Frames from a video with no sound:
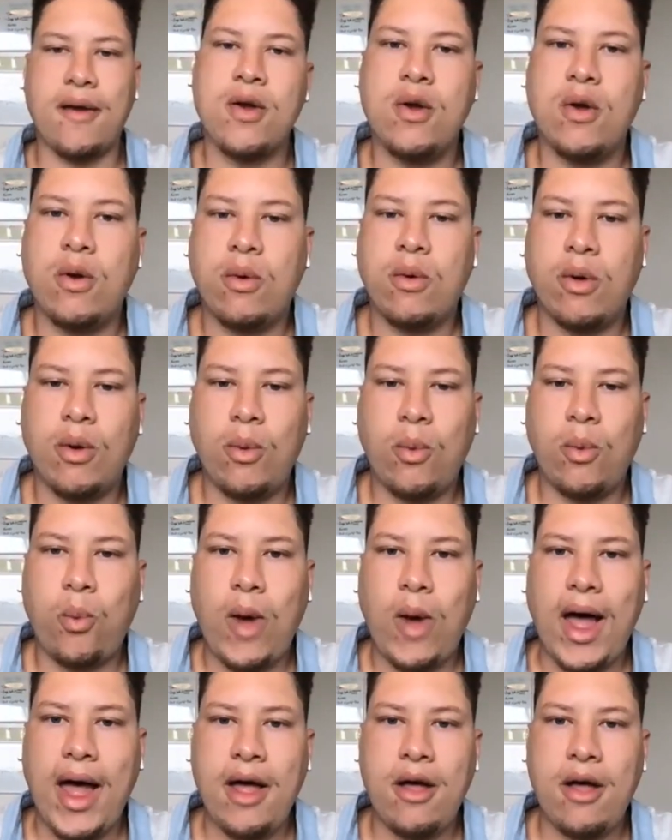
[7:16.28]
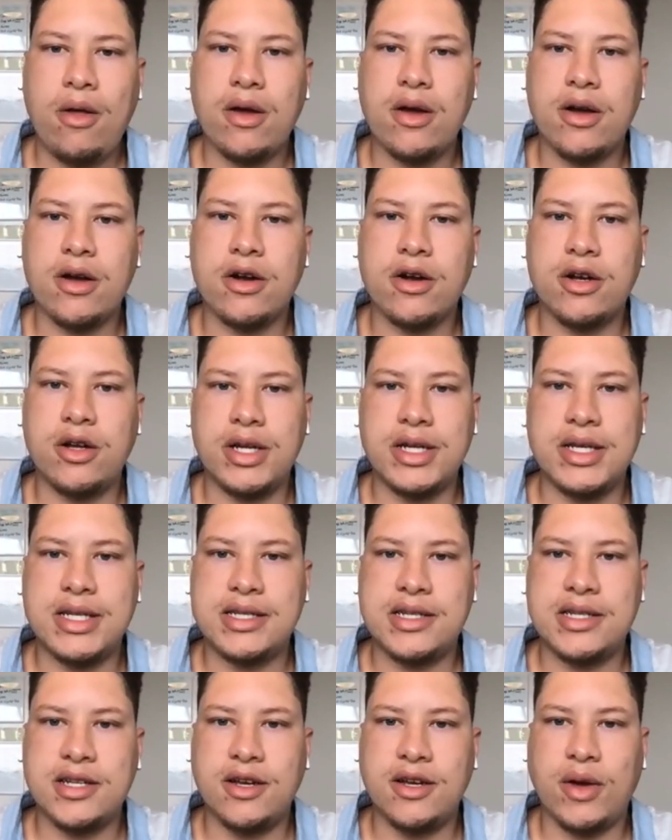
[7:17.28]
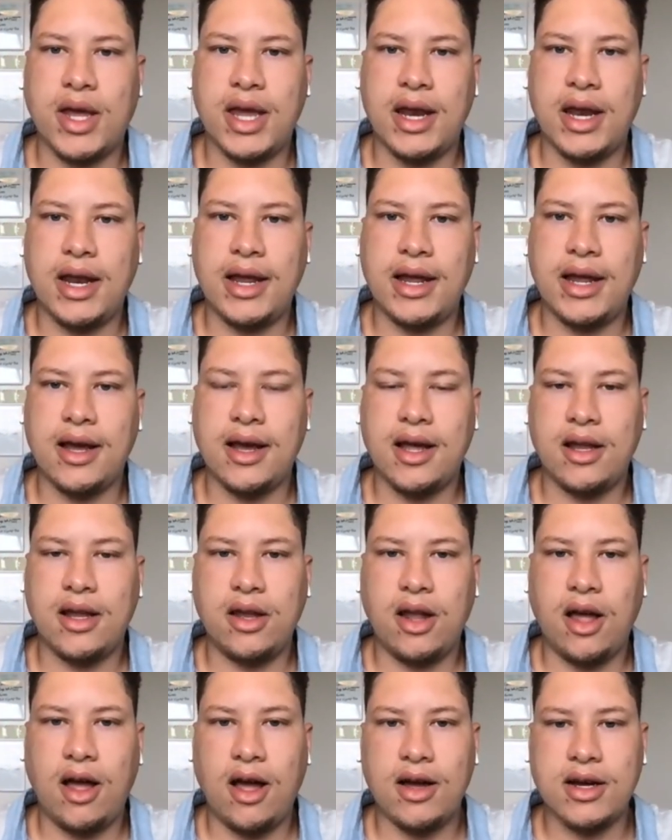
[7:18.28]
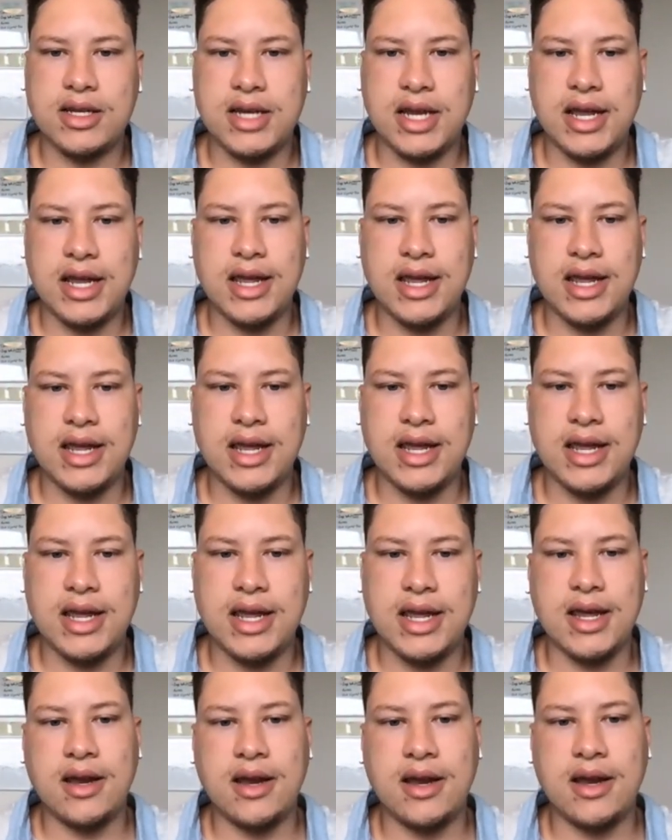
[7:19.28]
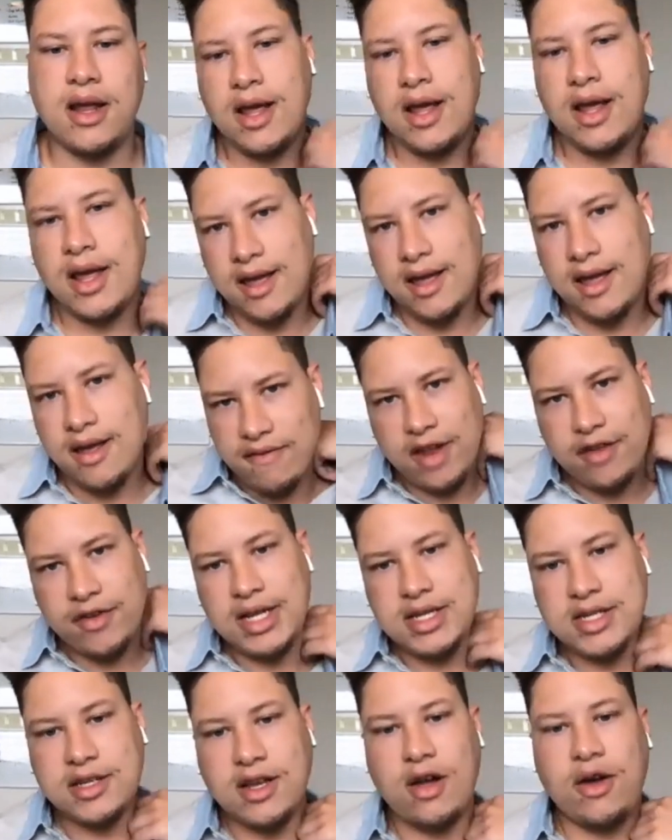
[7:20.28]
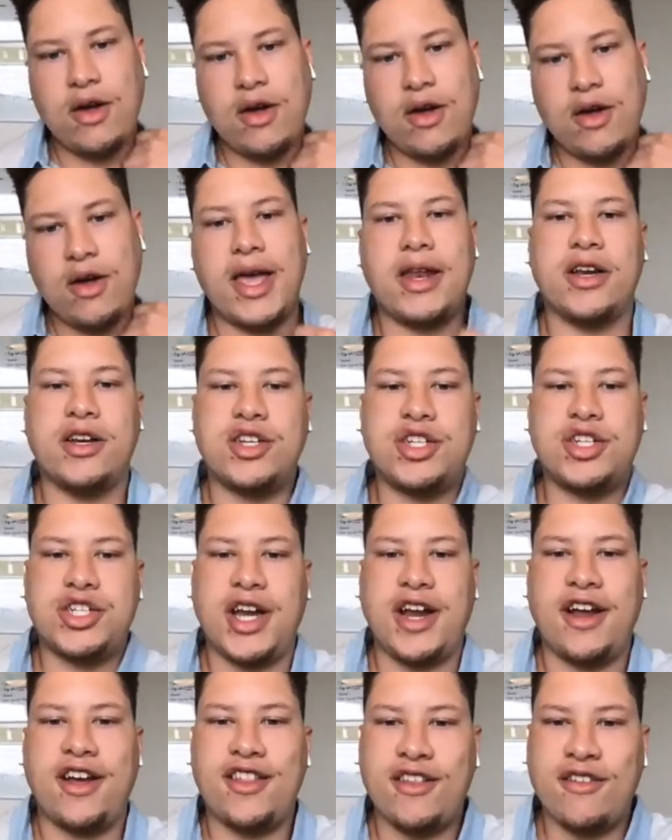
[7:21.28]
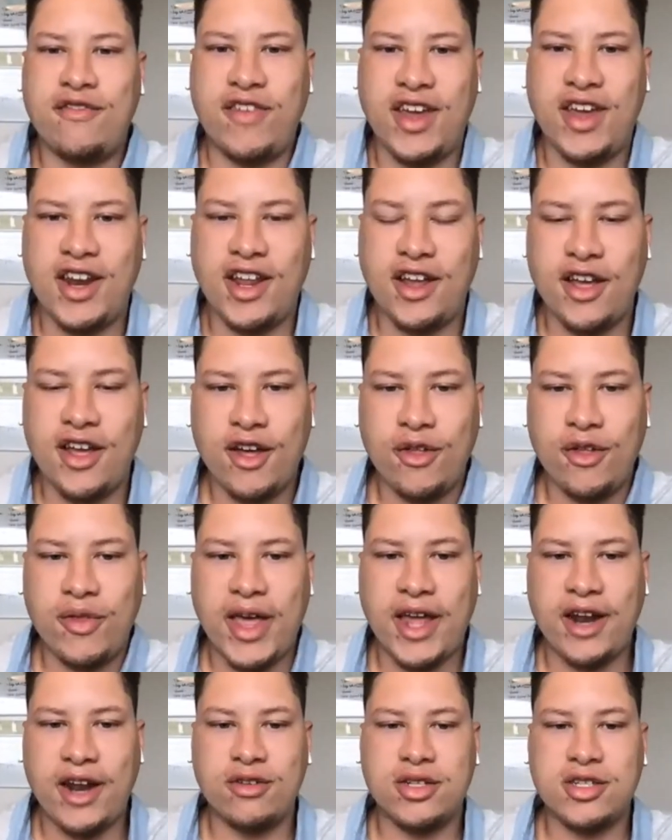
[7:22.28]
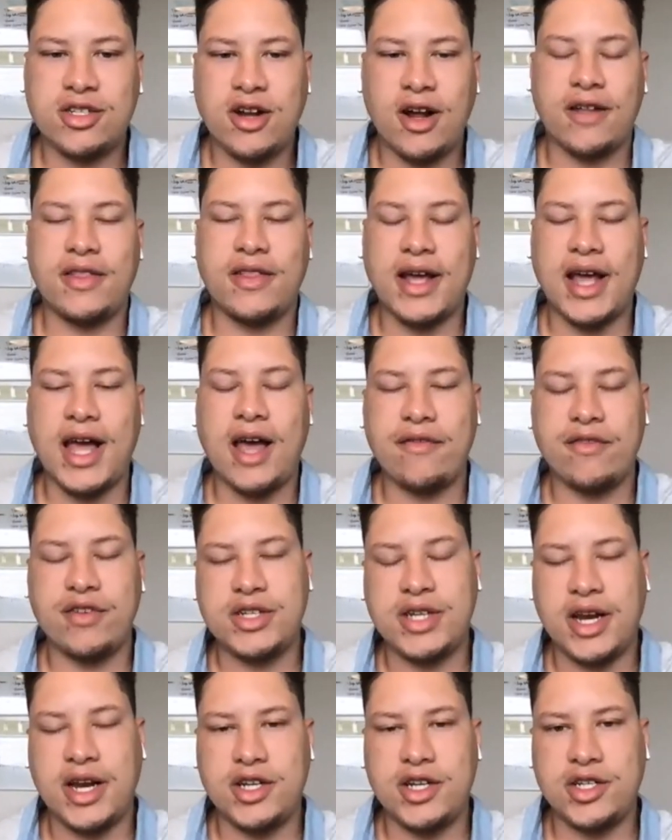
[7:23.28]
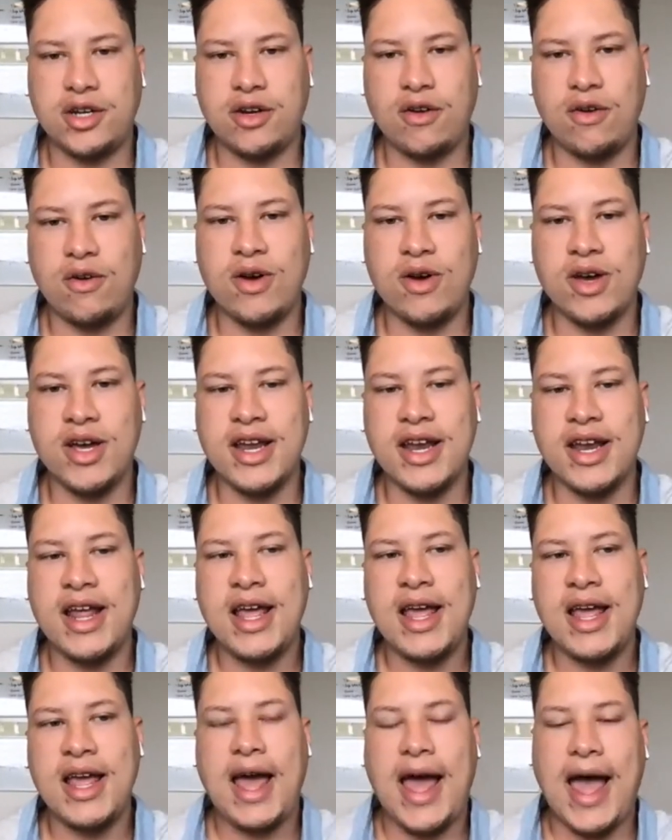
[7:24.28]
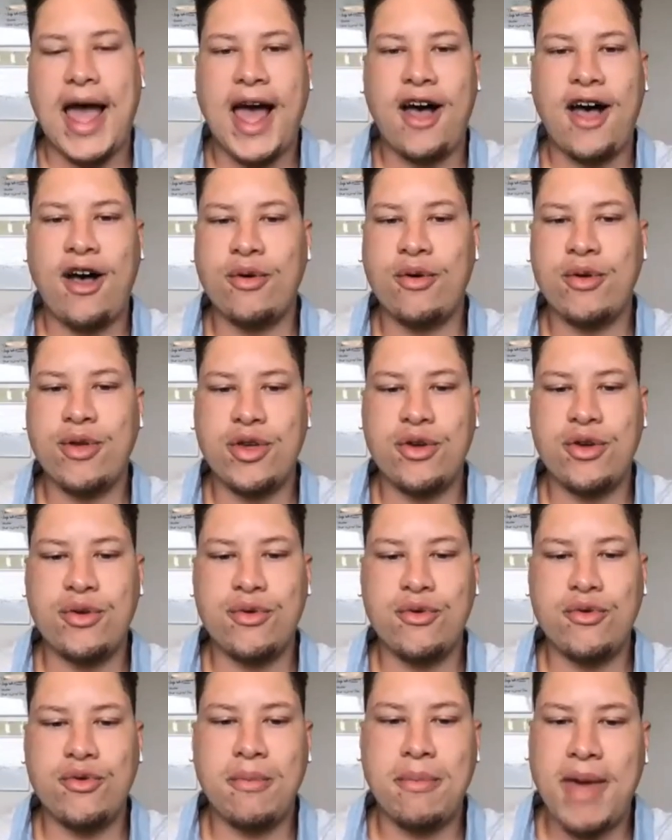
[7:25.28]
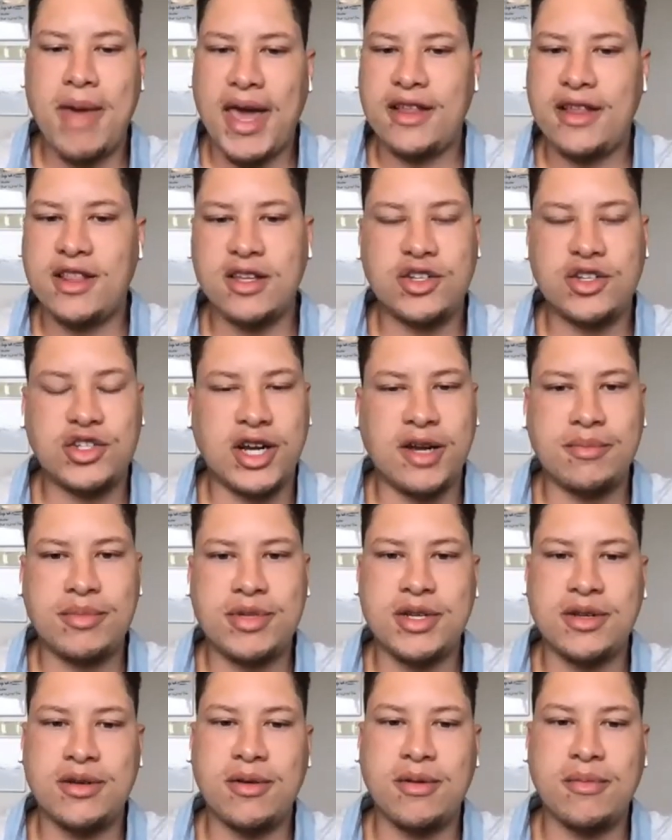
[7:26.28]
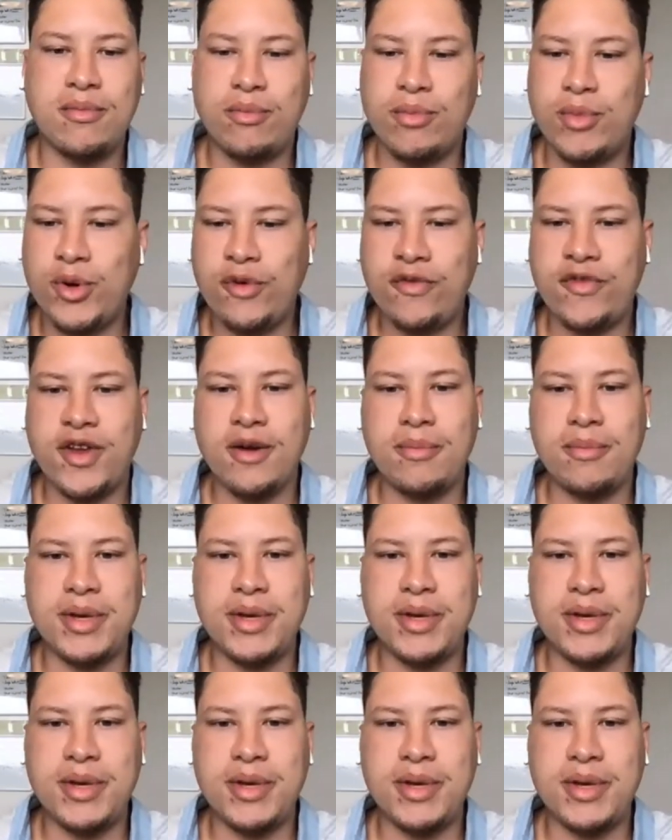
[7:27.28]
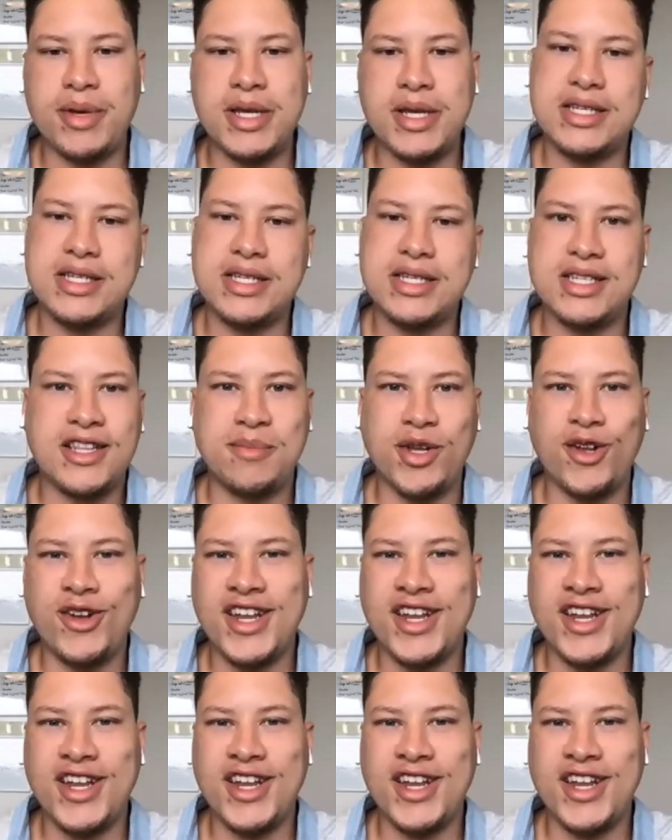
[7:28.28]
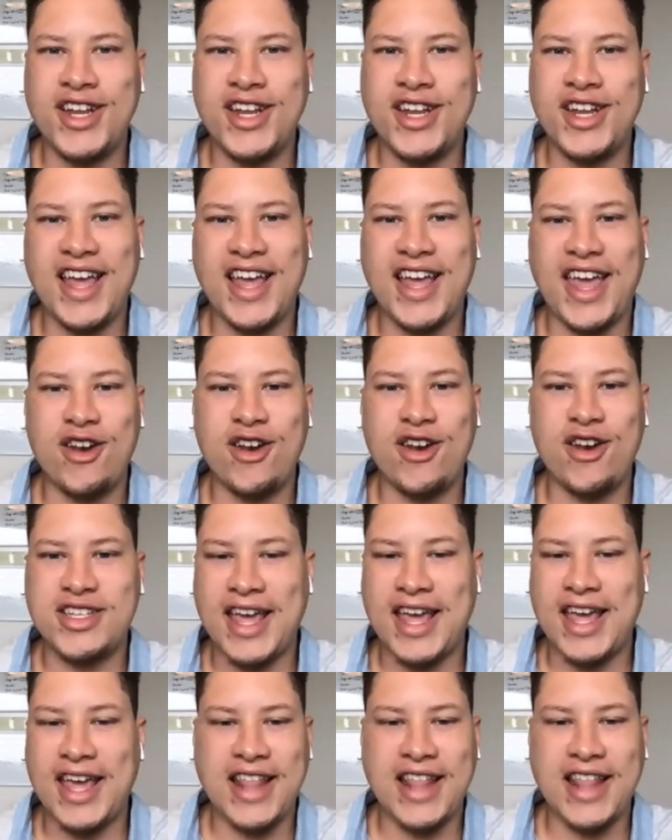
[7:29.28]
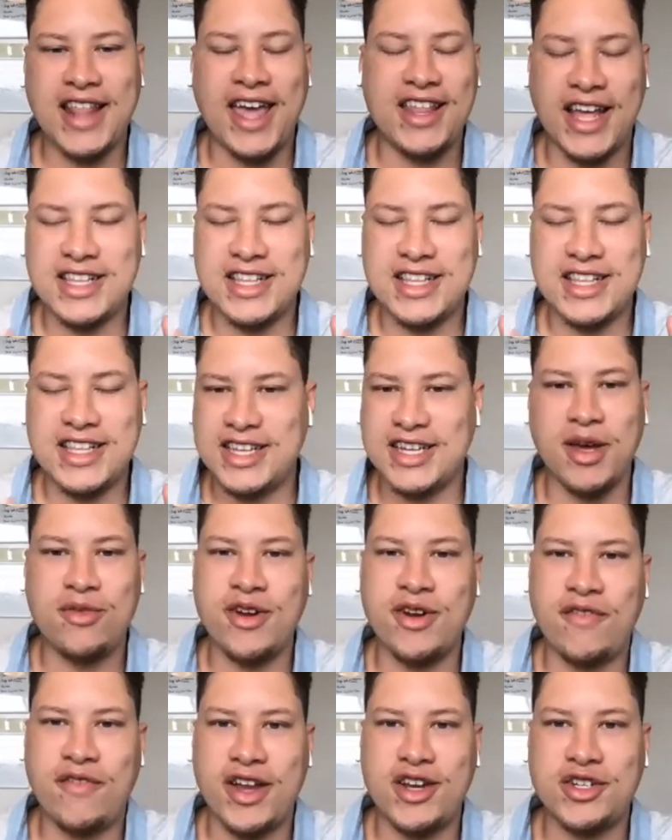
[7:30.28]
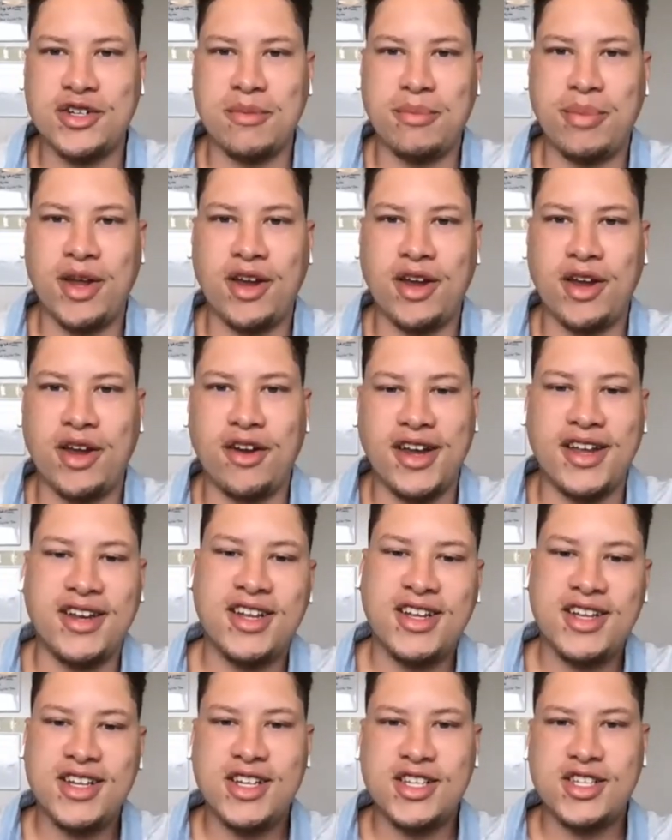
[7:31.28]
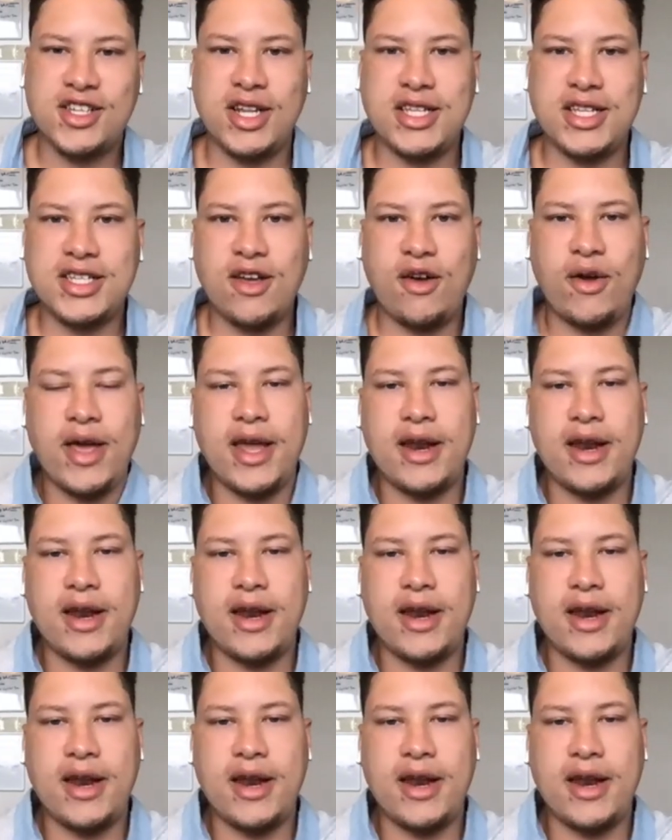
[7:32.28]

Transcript: Okay, well, while Earl is still getting logged in, Valerie, let's go ahead and share the video that'll start the conversation on how you made the jump to move your business into this building and take that in that 6-month renovation period.